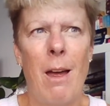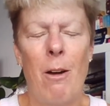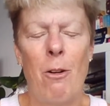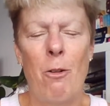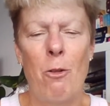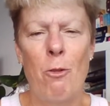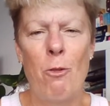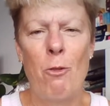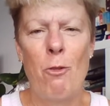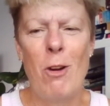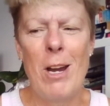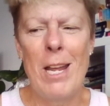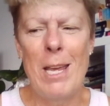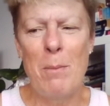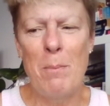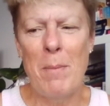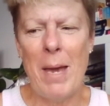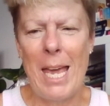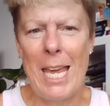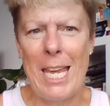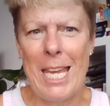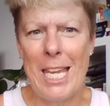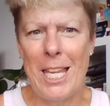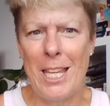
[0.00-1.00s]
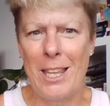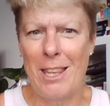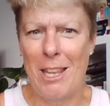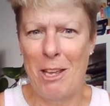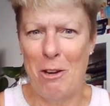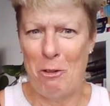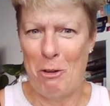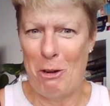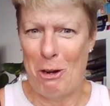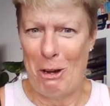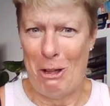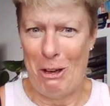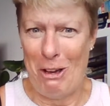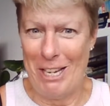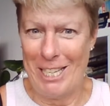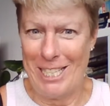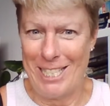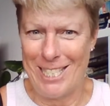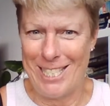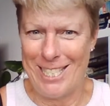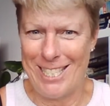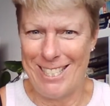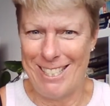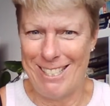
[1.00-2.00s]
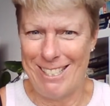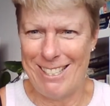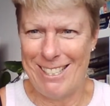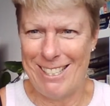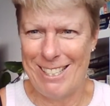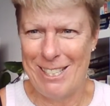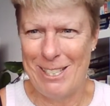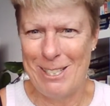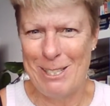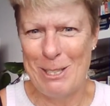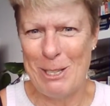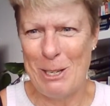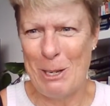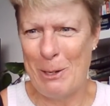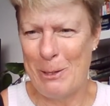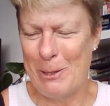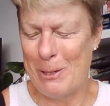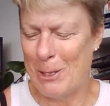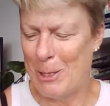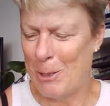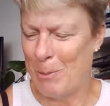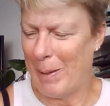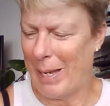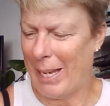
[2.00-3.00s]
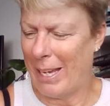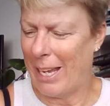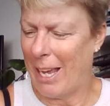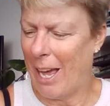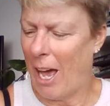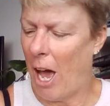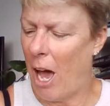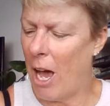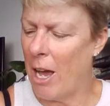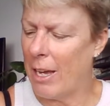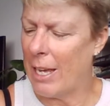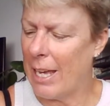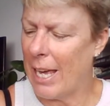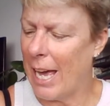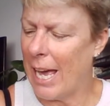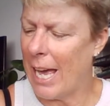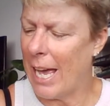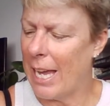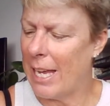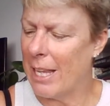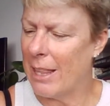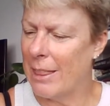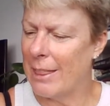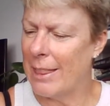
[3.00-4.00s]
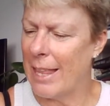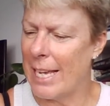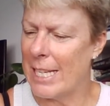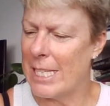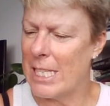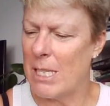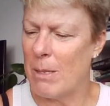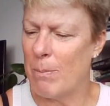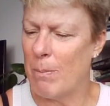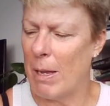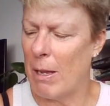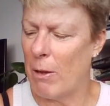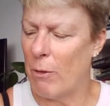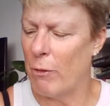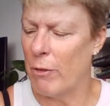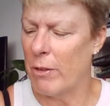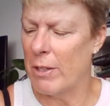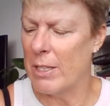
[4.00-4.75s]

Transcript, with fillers: remaking their alliances, so to speak. Okay, that's me for